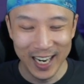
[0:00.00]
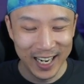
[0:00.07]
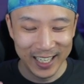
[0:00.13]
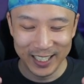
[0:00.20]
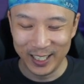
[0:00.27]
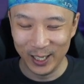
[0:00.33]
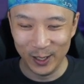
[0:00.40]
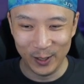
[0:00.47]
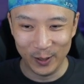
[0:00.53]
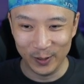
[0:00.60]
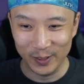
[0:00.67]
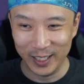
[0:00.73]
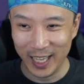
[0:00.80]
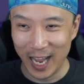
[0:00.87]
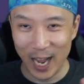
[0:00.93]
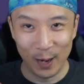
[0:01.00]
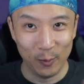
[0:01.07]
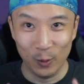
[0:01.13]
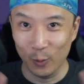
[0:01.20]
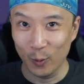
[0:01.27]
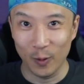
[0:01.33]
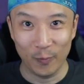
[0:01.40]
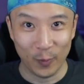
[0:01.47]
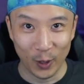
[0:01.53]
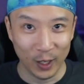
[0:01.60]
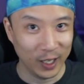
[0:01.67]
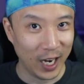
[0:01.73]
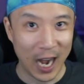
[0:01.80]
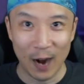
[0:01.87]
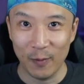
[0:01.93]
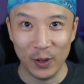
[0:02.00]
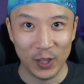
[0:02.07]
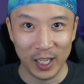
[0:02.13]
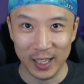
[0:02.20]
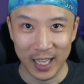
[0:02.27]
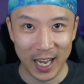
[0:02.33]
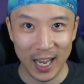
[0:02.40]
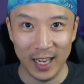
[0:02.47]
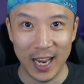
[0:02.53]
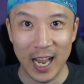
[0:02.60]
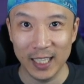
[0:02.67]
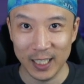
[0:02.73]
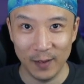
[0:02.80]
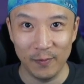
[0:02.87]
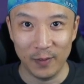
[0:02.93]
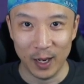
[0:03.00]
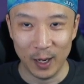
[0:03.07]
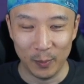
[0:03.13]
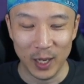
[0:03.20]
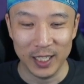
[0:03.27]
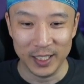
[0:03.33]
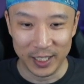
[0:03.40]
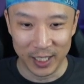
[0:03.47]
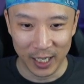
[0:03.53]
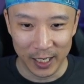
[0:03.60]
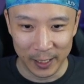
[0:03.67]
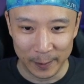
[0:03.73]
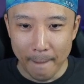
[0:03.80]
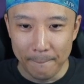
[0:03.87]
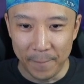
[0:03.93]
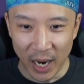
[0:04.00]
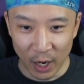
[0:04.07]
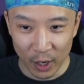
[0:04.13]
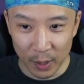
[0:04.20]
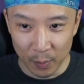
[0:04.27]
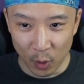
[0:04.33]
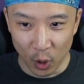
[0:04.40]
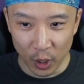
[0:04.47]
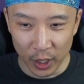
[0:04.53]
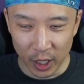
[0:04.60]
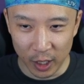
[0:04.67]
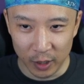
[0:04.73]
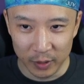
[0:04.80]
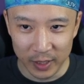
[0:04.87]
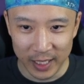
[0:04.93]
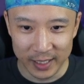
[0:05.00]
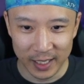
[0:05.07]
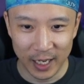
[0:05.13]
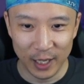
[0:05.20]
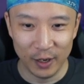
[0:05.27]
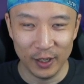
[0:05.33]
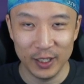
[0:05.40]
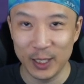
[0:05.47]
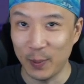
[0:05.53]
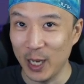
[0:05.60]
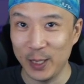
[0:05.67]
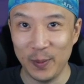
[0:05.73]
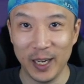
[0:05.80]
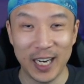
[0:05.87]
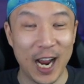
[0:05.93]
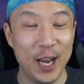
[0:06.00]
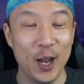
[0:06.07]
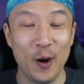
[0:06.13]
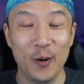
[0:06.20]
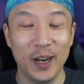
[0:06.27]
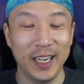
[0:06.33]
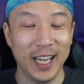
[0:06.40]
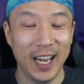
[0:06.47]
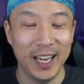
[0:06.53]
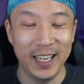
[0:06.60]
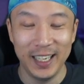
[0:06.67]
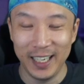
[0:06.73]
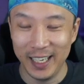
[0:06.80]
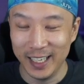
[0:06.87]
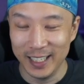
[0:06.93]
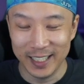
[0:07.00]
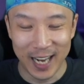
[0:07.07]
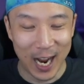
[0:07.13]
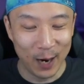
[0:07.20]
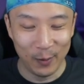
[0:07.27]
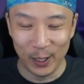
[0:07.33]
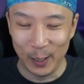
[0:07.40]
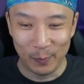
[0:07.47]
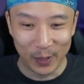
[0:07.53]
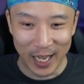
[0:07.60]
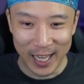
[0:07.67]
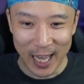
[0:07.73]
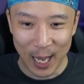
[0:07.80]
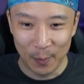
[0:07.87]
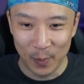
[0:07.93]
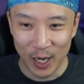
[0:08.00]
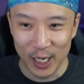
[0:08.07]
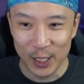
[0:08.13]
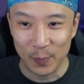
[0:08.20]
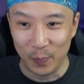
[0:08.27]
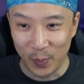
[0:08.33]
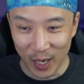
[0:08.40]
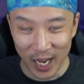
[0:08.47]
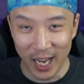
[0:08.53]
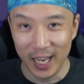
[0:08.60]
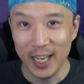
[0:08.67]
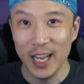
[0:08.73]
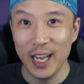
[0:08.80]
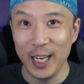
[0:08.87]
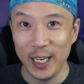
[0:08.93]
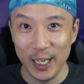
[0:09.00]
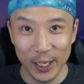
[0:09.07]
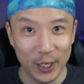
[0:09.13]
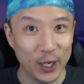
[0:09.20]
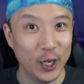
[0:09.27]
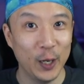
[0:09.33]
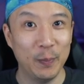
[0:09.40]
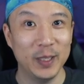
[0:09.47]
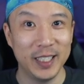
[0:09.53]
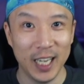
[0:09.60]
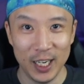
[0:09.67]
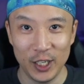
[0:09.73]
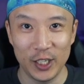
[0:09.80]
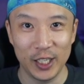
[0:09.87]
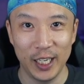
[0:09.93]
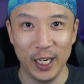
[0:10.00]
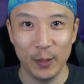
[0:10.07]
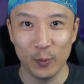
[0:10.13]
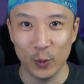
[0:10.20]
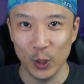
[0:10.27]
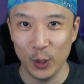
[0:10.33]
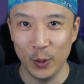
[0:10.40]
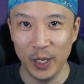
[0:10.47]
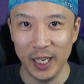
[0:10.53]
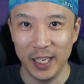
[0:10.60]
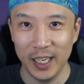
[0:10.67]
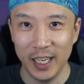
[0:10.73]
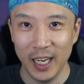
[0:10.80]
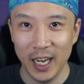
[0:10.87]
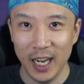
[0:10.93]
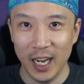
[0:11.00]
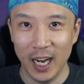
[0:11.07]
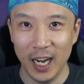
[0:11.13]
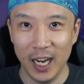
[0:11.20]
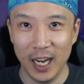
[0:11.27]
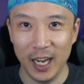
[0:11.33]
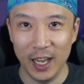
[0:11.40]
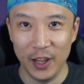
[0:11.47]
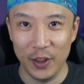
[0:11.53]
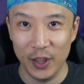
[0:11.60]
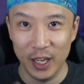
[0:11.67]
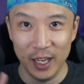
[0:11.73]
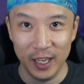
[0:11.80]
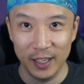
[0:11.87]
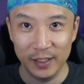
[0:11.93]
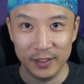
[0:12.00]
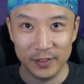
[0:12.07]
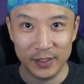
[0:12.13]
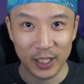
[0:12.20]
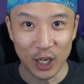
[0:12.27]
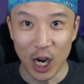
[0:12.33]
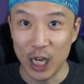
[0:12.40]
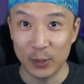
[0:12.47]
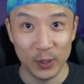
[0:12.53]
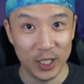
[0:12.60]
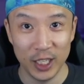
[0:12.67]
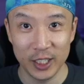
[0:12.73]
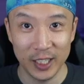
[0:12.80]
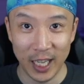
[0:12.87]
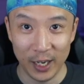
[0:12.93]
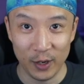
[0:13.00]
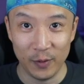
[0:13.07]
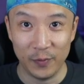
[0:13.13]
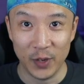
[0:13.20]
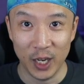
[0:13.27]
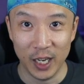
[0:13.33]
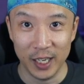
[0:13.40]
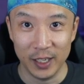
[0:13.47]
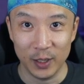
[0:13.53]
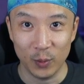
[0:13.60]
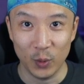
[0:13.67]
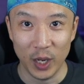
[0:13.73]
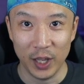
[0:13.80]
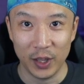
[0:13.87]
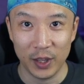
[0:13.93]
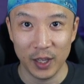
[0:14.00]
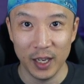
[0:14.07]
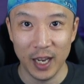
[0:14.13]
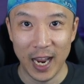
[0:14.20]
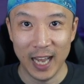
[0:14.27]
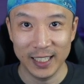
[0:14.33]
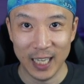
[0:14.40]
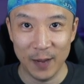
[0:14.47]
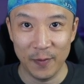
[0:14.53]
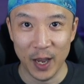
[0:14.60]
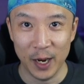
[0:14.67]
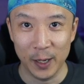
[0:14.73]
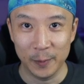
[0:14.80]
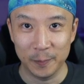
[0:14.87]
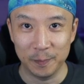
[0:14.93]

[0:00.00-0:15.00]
So that will revert everything that Anti-Venom has done. Baron Mordo is another spicy pick. I know, again, he does not really play that much, but he could potentially ruin the cost reduction that you've done with Anti-Venom.